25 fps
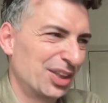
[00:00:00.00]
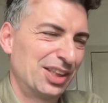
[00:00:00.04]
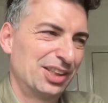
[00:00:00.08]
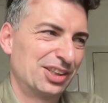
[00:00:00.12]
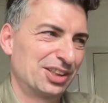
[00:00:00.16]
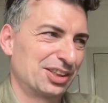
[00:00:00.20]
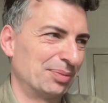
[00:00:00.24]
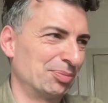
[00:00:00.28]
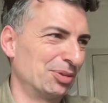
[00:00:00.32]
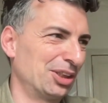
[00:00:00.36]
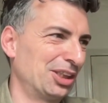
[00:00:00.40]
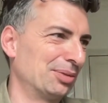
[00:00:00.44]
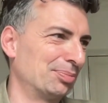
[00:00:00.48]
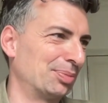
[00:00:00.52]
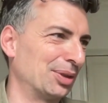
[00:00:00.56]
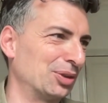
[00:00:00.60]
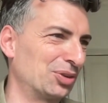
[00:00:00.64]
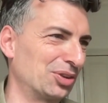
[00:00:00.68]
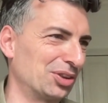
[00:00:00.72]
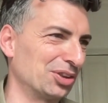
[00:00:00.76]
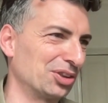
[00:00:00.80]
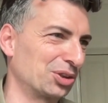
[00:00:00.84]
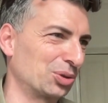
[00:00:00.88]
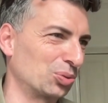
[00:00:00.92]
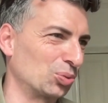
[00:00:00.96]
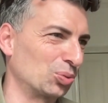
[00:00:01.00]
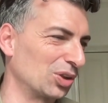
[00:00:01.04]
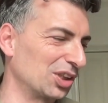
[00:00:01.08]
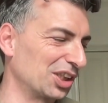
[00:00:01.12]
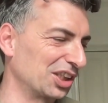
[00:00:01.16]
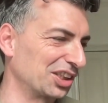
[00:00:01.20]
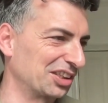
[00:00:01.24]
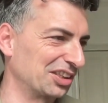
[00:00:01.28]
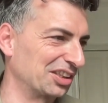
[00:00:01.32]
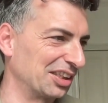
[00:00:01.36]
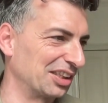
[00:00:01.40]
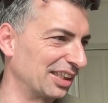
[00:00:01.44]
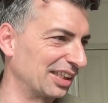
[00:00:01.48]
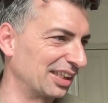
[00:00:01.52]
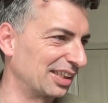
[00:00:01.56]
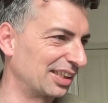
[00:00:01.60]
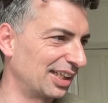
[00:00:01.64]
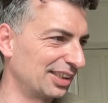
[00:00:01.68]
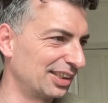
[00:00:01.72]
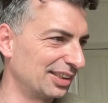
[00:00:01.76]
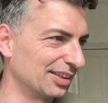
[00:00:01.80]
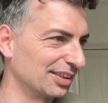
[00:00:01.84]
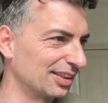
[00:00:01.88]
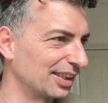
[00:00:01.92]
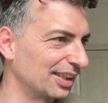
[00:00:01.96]
Something about this work that I
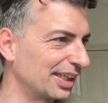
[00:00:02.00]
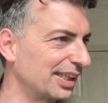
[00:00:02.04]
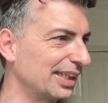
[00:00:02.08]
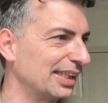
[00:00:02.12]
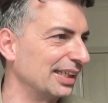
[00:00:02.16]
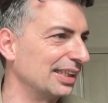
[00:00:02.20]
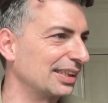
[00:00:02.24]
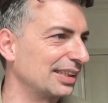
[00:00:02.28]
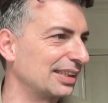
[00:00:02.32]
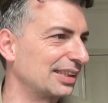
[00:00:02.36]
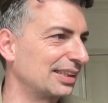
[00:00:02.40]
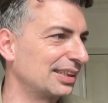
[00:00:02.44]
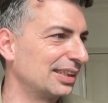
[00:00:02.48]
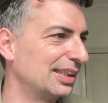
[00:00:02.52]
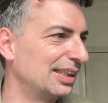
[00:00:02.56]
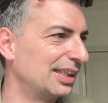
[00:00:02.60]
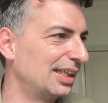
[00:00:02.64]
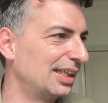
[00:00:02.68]
kind of like.